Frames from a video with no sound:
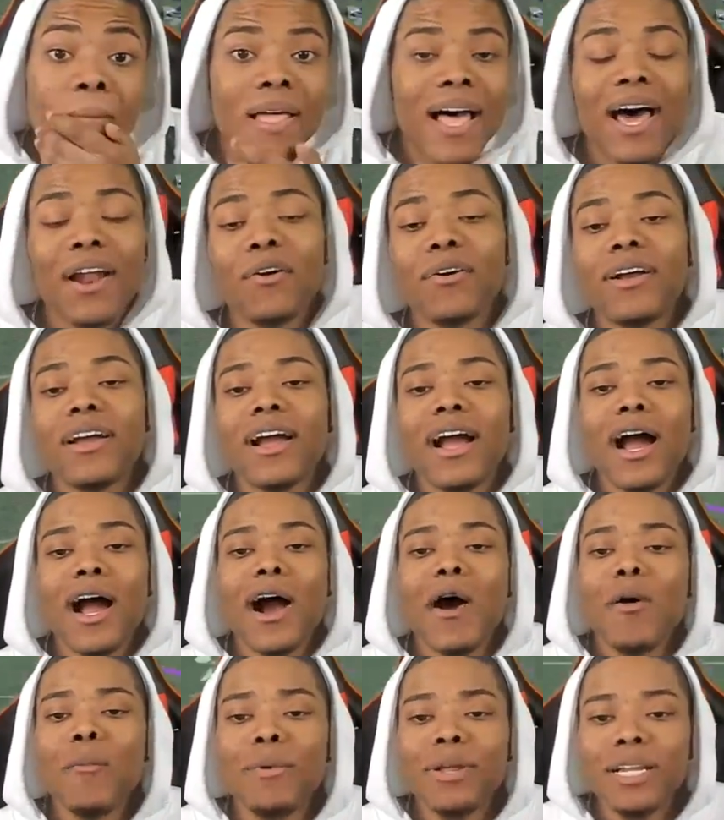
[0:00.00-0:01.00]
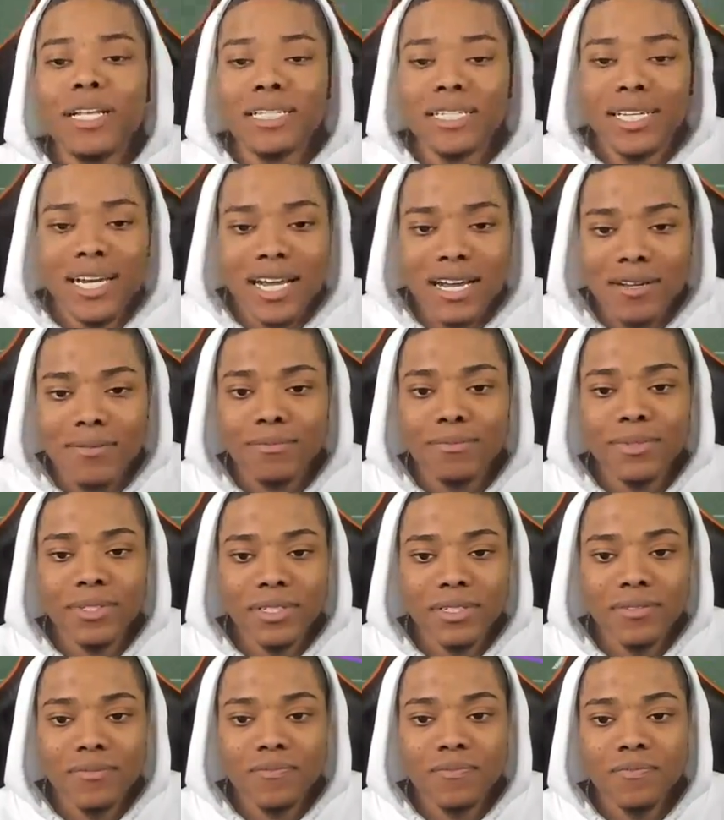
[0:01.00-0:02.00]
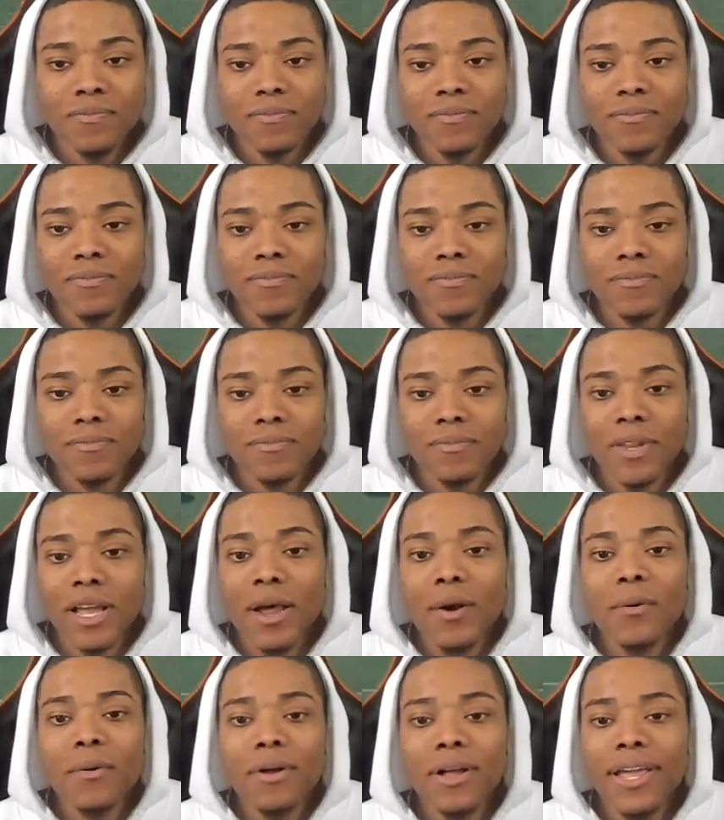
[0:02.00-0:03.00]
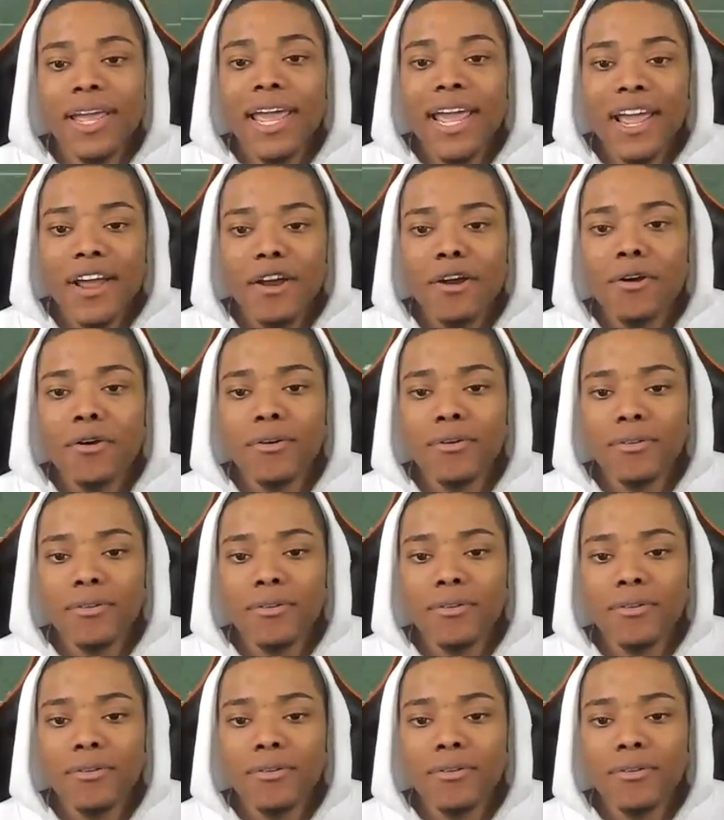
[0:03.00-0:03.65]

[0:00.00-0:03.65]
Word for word: I don't care how many times. I don't care.